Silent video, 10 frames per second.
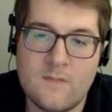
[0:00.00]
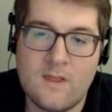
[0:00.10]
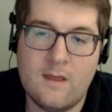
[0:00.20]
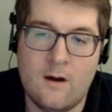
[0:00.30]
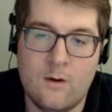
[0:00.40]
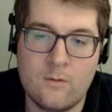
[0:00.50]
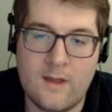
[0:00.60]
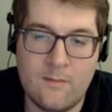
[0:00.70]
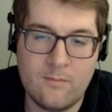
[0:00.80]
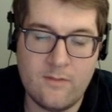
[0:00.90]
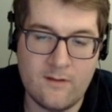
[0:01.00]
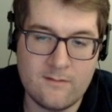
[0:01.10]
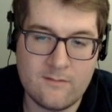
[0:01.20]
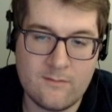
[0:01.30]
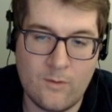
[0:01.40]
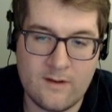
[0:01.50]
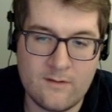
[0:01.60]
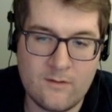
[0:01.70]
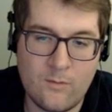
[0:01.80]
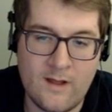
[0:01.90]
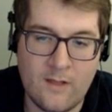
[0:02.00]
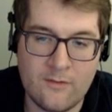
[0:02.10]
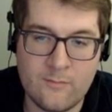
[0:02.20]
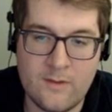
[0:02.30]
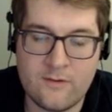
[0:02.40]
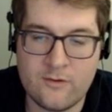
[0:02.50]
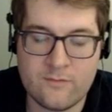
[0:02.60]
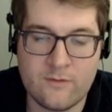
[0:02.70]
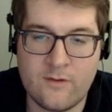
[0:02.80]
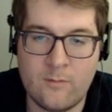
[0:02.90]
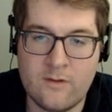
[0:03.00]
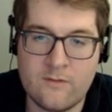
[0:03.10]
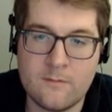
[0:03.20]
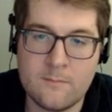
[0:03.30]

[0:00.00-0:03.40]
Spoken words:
Oh, yeah. One health is missing just for some reason.